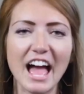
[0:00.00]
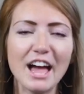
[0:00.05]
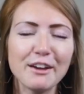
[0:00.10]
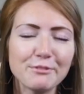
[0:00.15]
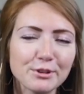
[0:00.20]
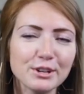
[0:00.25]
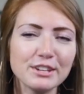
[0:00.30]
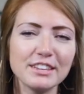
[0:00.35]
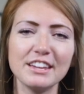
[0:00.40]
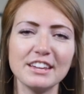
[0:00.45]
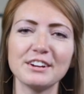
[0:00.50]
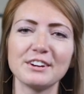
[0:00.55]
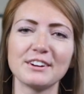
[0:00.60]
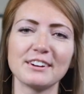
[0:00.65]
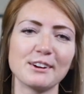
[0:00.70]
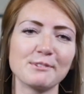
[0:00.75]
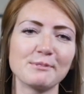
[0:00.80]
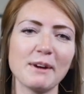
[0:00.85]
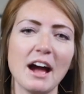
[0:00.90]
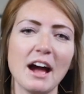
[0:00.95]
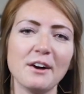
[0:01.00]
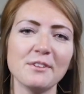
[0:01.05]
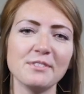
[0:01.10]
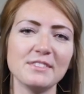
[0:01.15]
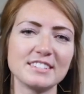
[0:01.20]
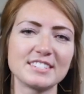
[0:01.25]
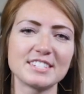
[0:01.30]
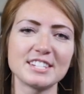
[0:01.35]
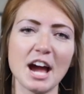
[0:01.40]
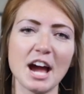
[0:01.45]
Every year around
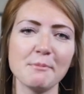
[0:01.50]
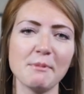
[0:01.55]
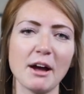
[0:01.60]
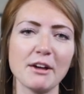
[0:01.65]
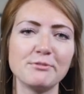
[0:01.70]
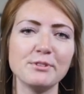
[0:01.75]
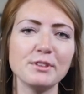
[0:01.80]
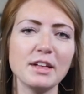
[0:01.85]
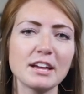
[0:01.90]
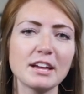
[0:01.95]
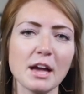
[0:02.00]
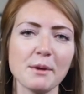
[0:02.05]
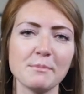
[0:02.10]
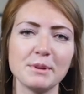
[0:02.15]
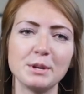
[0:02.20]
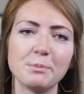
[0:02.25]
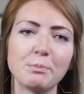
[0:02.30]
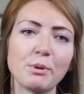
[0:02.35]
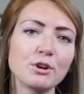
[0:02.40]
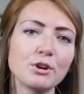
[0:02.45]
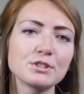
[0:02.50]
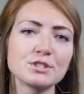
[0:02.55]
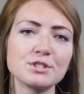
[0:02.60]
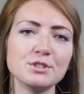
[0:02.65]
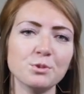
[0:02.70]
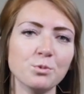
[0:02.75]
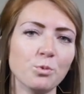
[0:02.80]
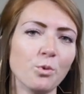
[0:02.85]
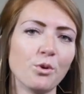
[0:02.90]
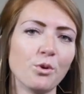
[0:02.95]
this time, I feel like I'm in a
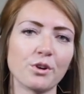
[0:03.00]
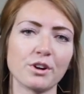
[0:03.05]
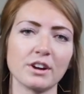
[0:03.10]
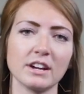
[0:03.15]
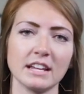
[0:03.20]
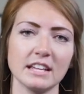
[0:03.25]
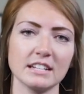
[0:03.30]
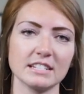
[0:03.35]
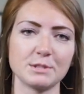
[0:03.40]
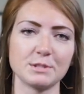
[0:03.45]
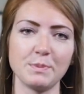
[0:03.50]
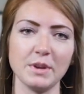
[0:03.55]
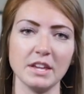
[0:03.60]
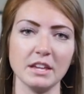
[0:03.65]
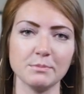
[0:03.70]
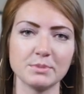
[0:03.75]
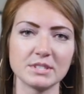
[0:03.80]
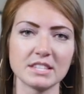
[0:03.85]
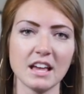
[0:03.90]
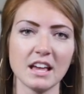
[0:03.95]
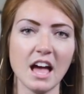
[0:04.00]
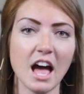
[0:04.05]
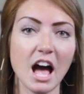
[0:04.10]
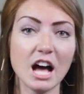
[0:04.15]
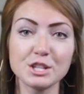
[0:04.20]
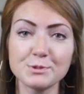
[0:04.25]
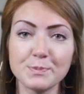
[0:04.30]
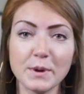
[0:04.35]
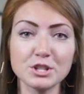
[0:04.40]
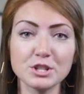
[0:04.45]
personal war against Peeps,
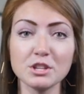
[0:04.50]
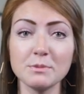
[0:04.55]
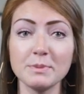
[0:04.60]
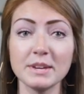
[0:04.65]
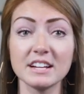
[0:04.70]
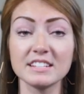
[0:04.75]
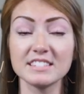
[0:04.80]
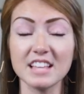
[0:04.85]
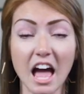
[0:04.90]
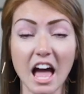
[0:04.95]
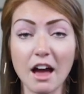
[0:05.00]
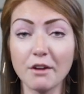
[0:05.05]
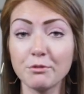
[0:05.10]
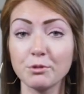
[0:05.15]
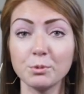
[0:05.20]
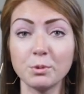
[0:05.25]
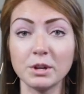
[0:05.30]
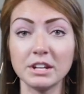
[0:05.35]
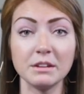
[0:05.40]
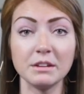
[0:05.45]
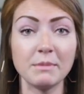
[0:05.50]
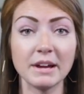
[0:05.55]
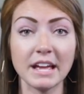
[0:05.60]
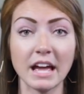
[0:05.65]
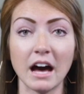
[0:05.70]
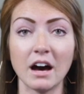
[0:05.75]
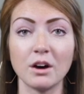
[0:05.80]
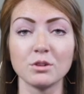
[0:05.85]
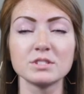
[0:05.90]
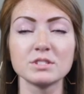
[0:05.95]
especially because everyone in my
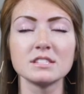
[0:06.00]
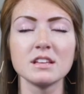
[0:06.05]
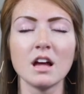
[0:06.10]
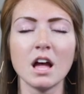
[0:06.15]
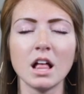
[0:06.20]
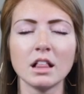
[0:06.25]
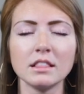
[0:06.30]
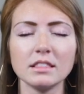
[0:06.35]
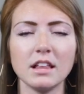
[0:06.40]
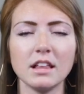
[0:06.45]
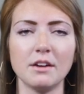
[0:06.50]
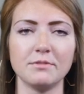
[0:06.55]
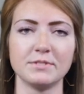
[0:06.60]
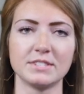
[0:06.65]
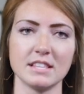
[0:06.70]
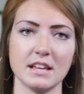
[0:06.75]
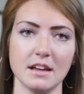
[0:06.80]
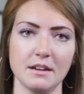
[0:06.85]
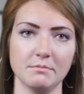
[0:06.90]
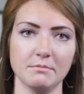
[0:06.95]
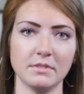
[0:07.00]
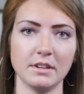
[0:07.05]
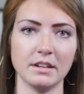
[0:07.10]
house loves them.